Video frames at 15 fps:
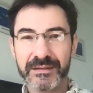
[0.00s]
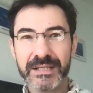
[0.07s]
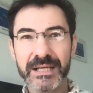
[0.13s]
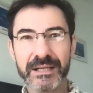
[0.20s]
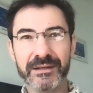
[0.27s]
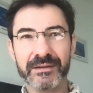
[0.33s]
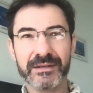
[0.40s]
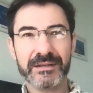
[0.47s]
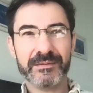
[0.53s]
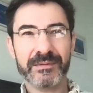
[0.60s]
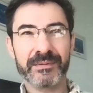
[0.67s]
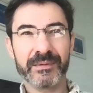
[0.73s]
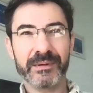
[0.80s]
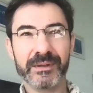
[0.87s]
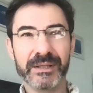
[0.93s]
Taking the
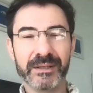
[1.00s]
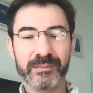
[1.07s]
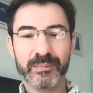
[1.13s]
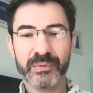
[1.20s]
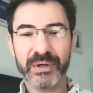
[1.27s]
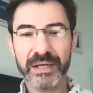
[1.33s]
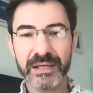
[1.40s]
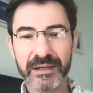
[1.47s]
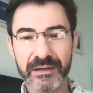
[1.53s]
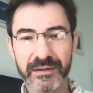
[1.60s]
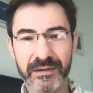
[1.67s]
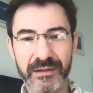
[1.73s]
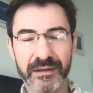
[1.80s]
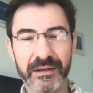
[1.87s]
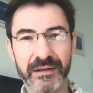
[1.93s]
little break,
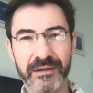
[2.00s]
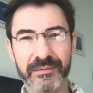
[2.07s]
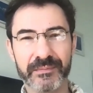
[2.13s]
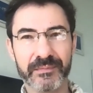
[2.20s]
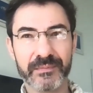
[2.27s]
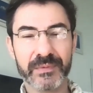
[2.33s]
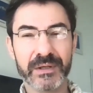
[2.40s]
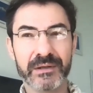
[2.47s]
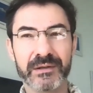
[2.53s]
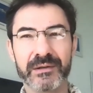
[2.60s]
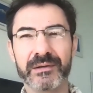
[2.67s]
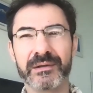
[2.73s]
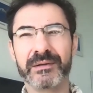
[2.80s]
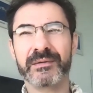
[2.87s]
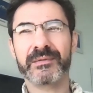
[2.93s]
I'm
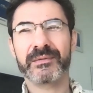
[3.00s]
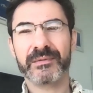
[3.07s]
gonna